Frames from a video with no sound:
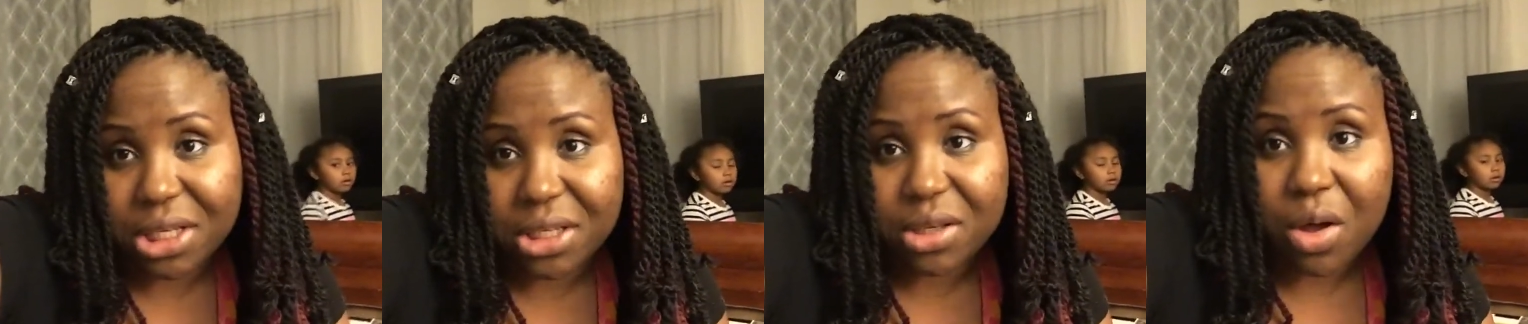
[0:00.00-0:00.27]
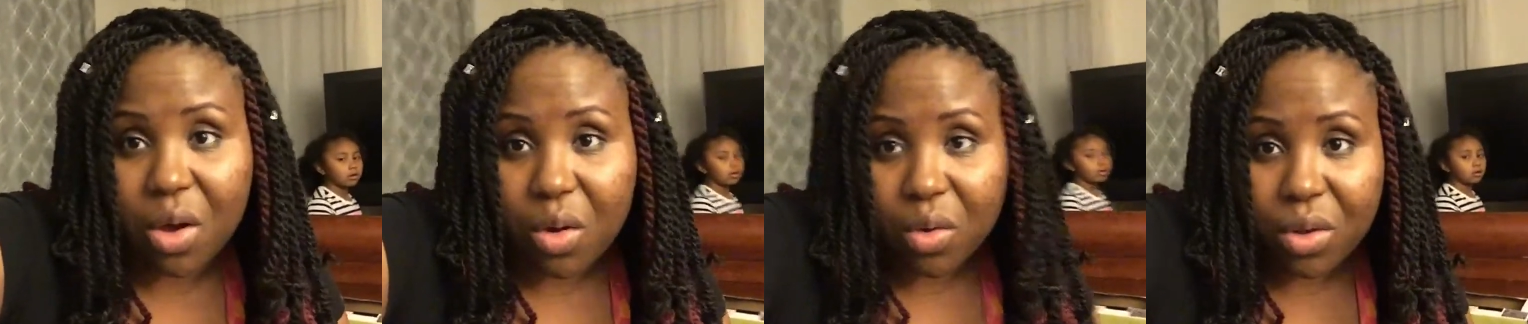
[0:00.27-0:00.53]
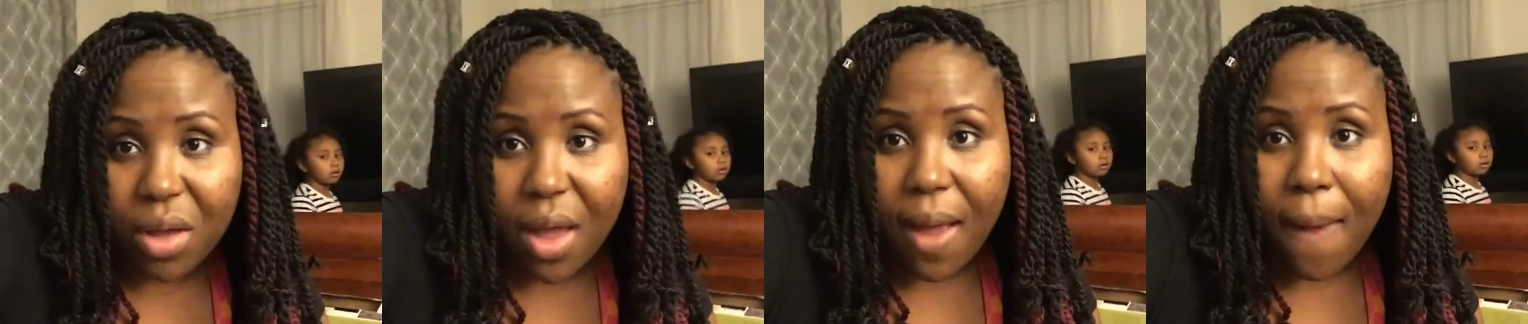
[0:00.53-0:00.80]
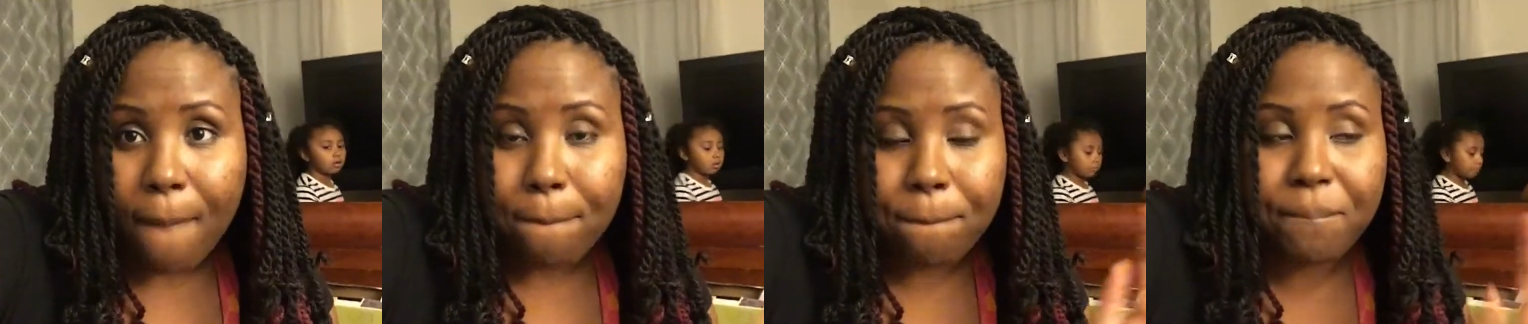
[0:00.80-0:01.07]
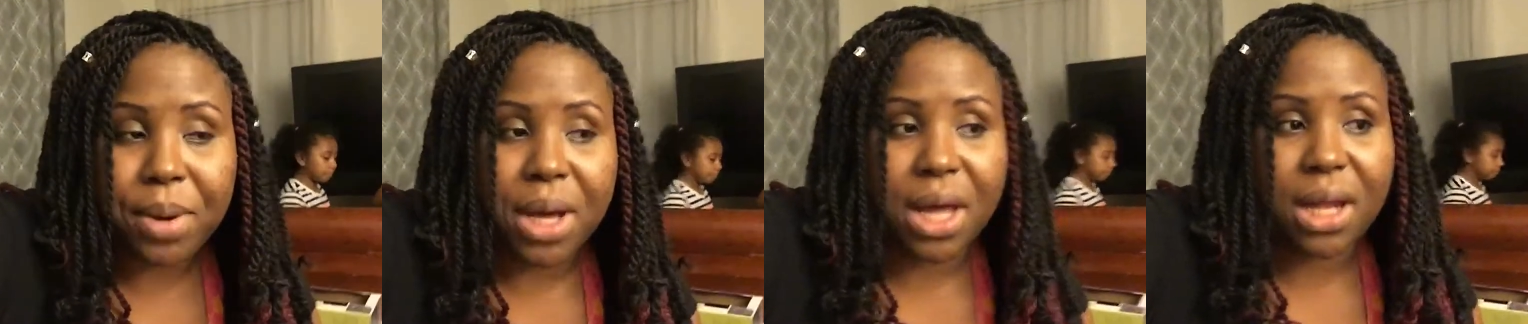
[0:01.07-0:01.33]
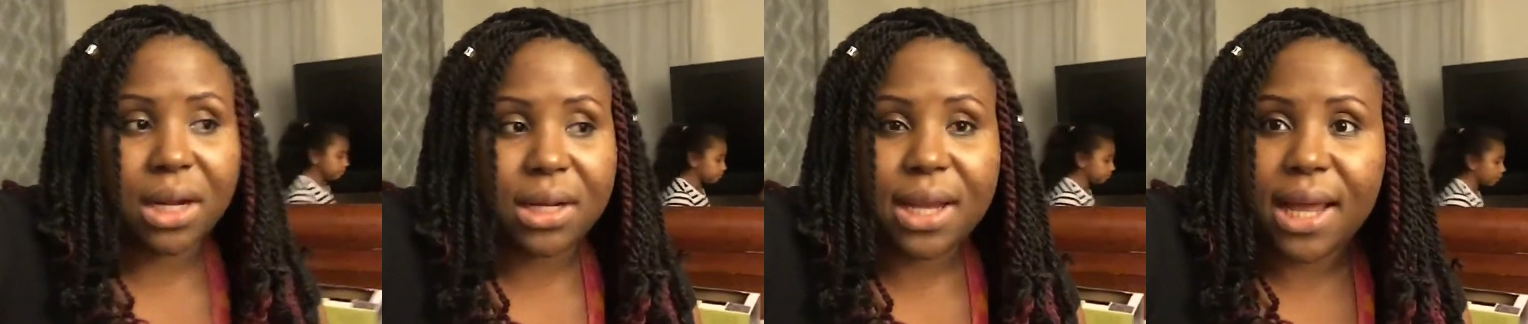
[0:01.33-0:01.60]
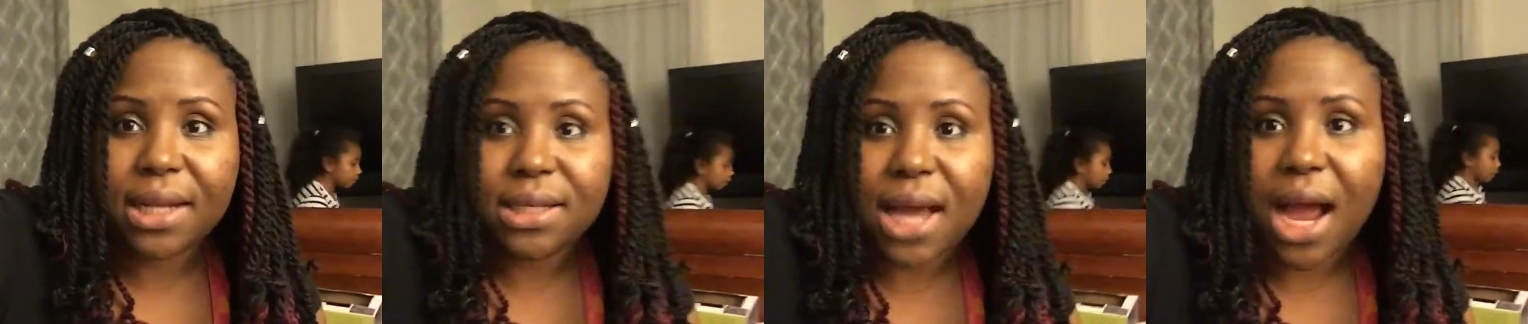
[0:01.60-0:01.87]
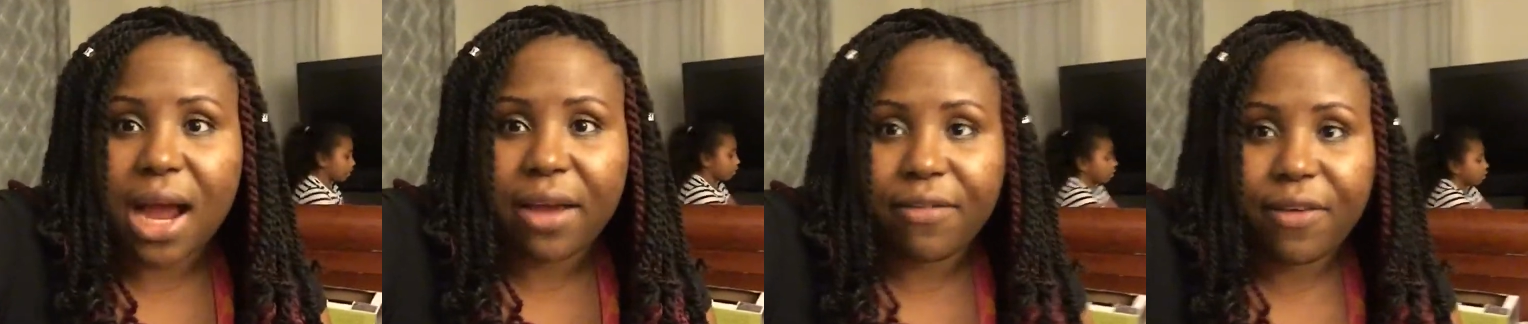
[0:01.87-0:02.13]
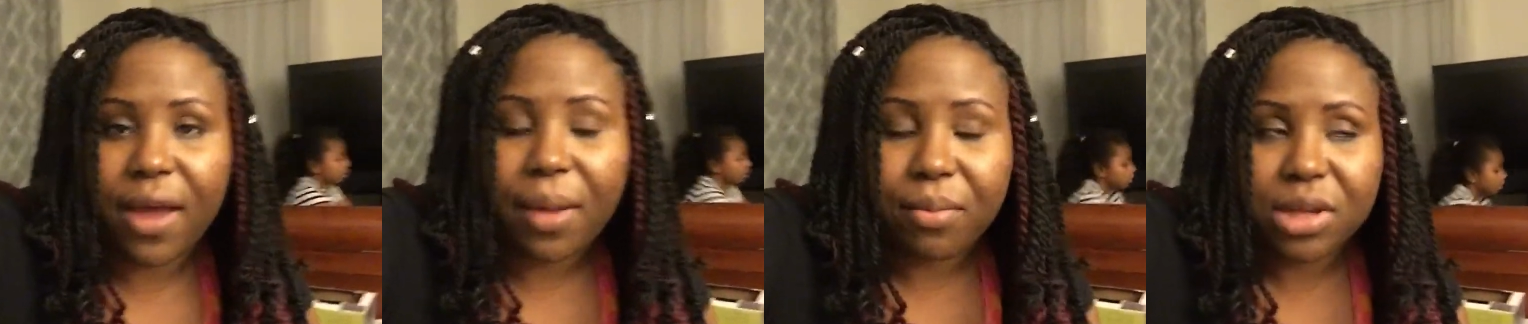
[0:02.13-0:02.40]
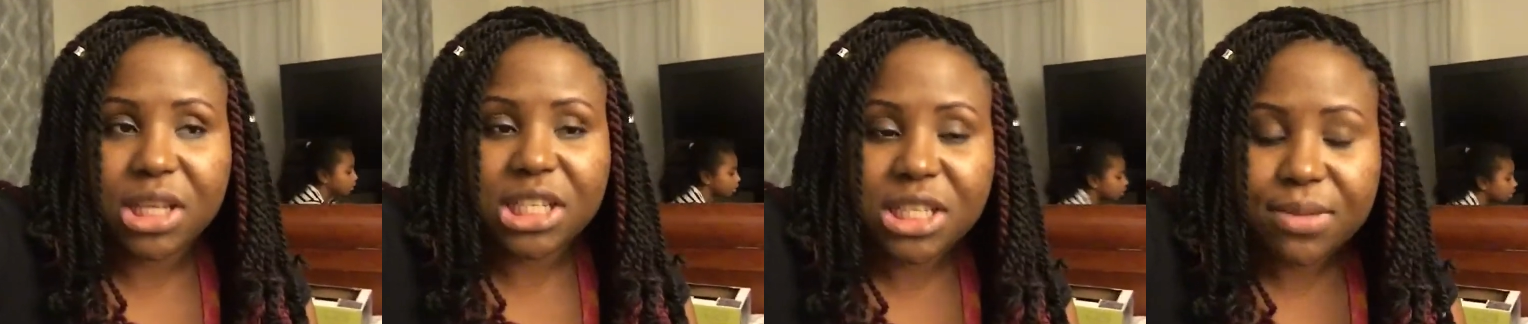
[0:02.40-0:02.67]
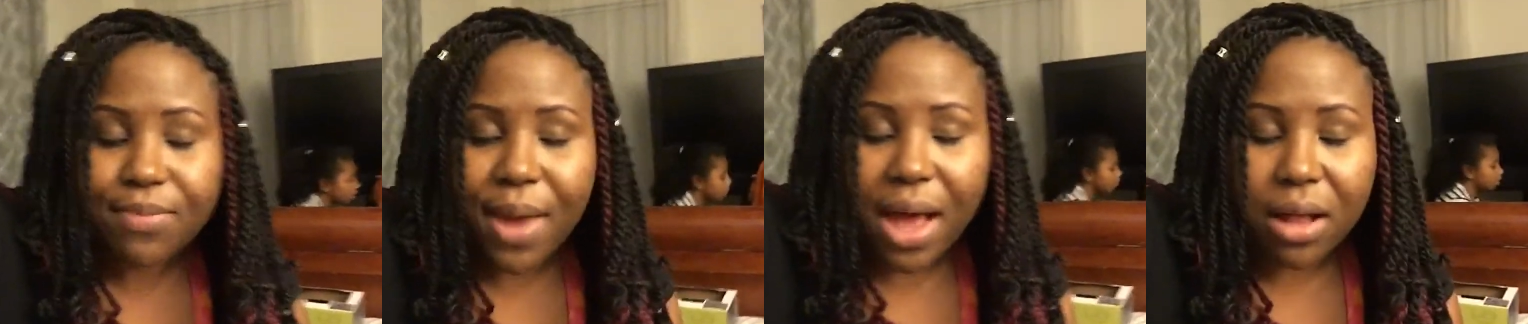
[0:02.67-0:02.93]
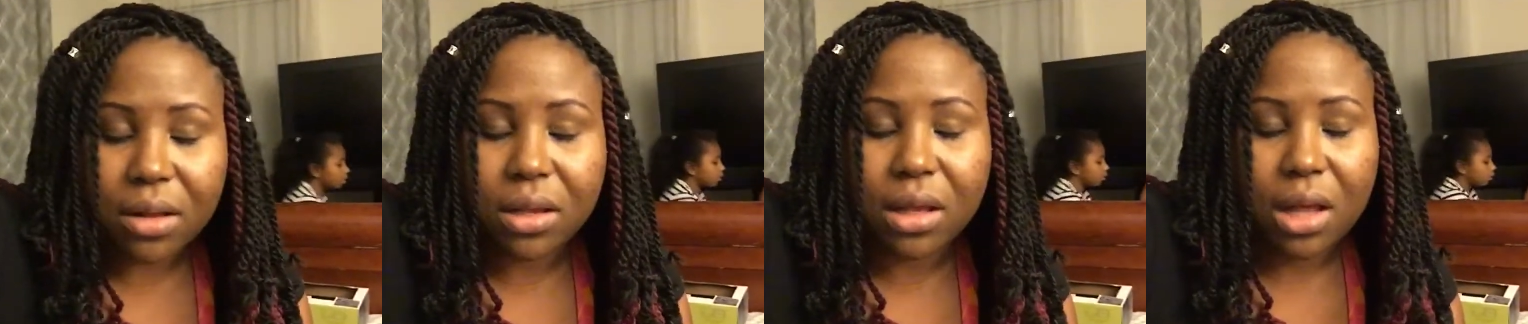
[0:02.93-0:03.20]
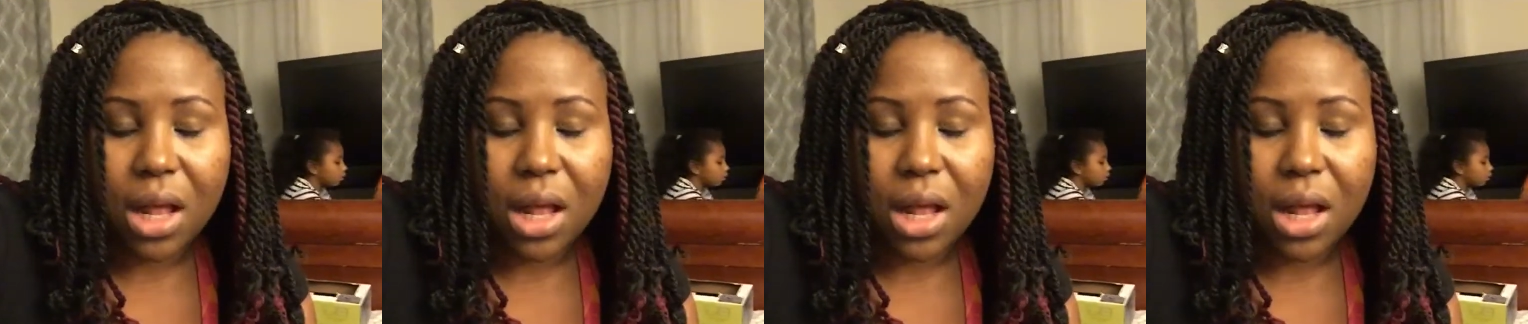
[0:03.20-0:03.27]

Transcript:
Speaker 1: his own. But the entire family smelled